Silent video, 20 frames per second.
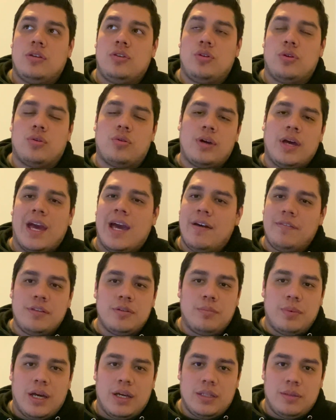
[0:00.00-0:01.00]
you don't have
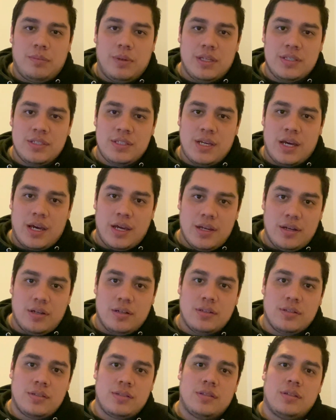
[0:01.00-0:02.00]
to buy the best
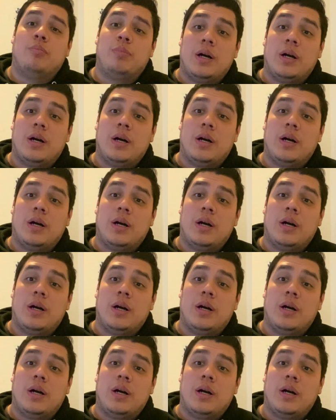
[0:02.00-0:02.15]
tires,